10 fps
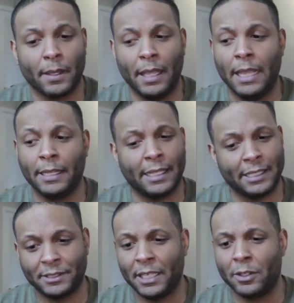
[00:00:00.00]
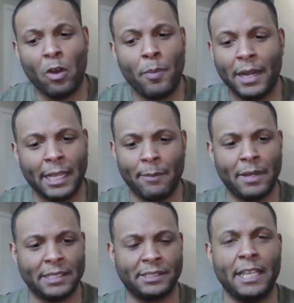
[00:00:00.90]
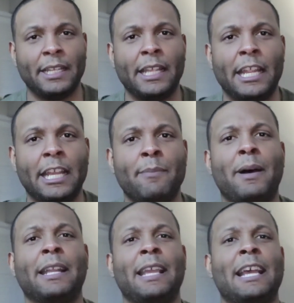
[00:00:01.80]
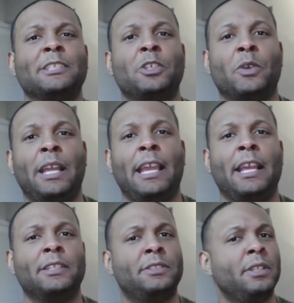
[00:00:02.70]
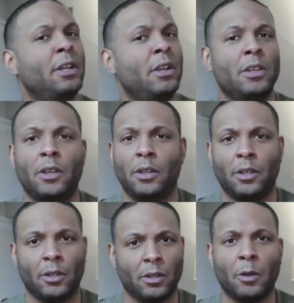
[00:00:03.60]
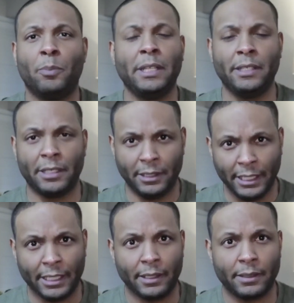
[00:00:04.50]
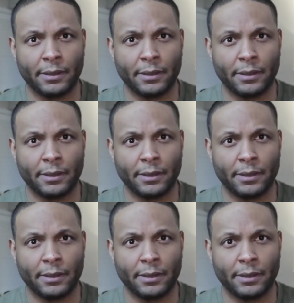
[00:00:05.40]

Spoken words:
And like I said, I'm not saying that anybody has their hands completely clean.